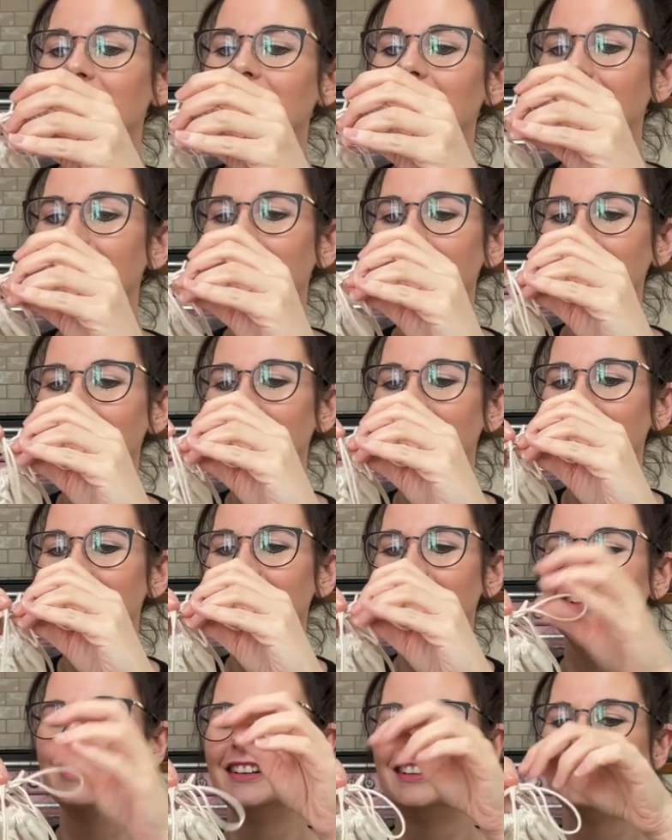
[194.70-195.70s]

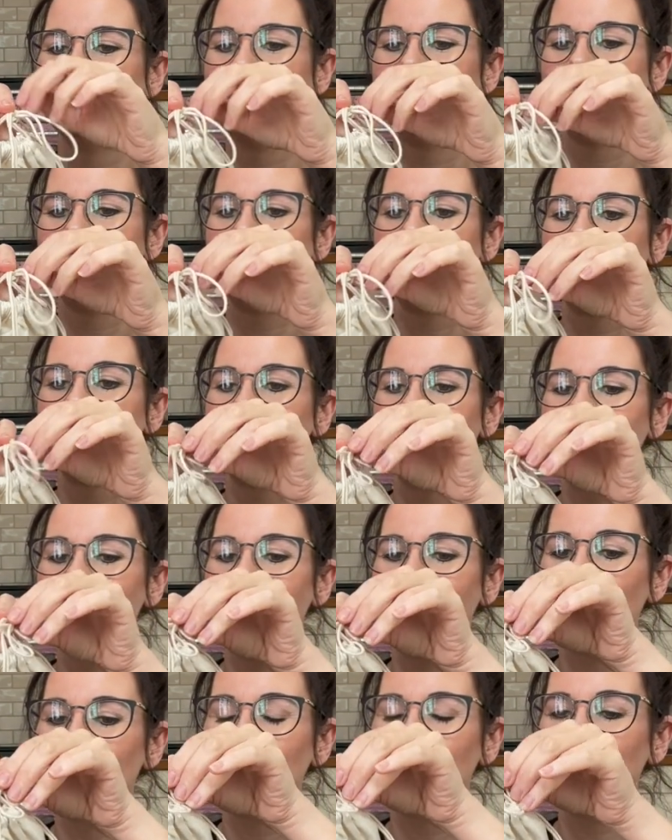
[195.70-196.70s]
on.
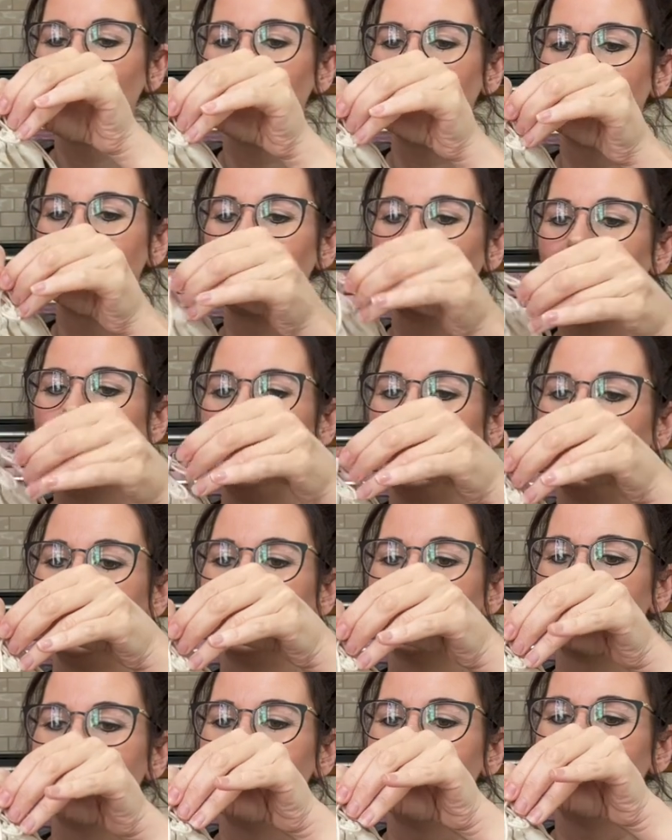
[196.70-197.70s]
I've pulled the wrong bit,
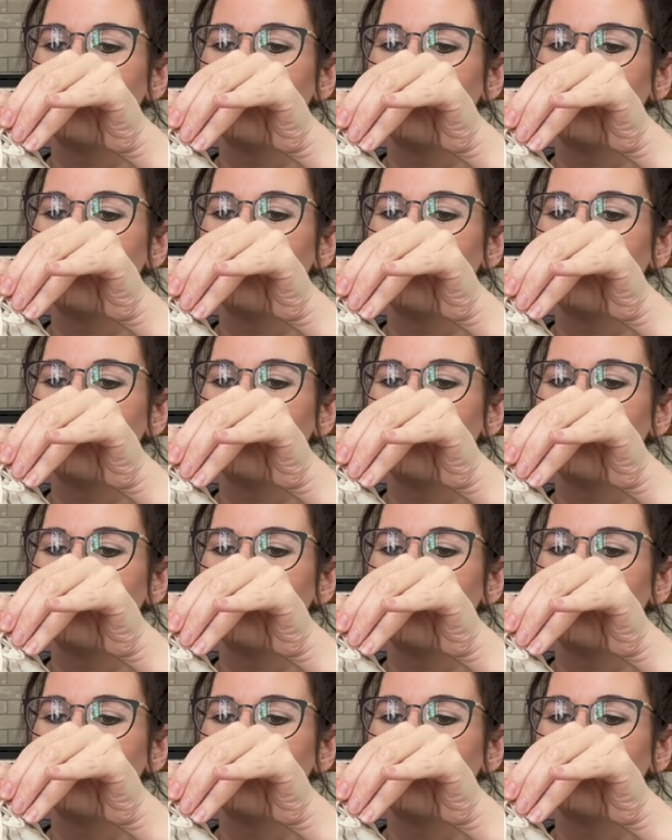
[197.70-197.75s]
haven't I?